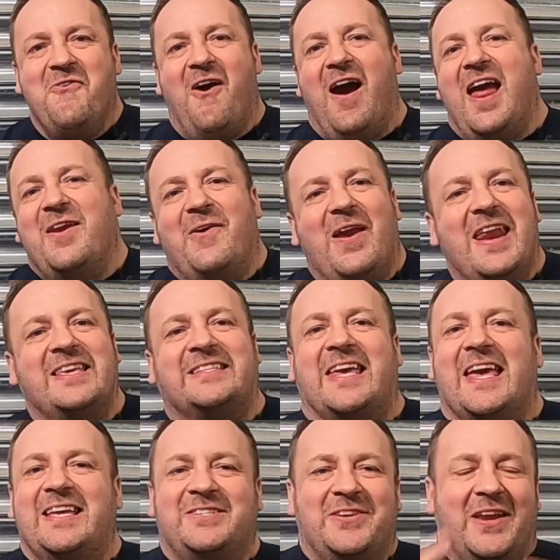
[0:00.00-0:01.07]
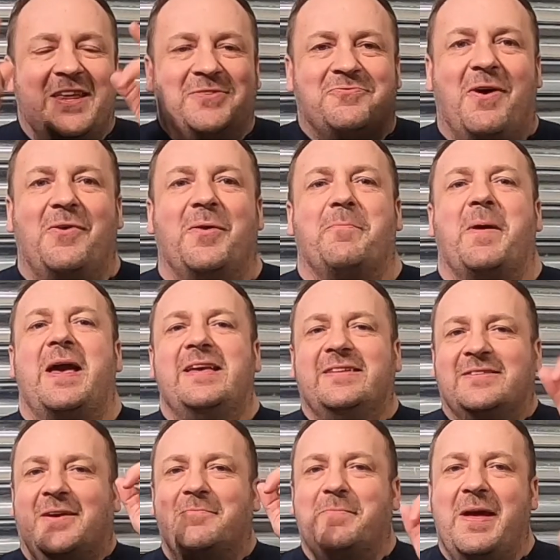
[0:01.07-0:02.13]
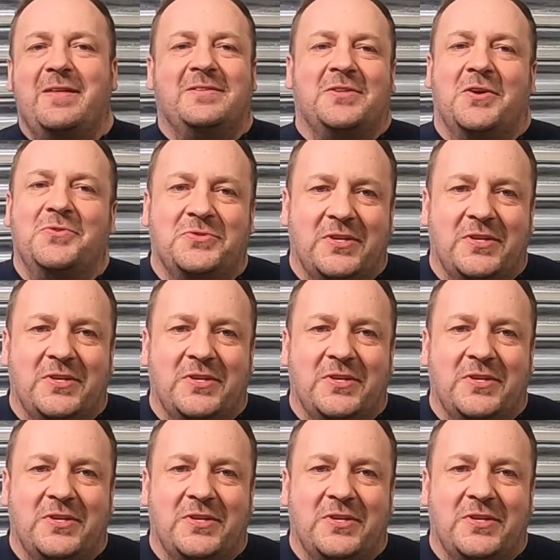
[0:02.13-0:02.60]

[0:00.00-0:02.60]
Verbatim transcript: right, anyway, let's get into it. Let's roll the beats. I'm being too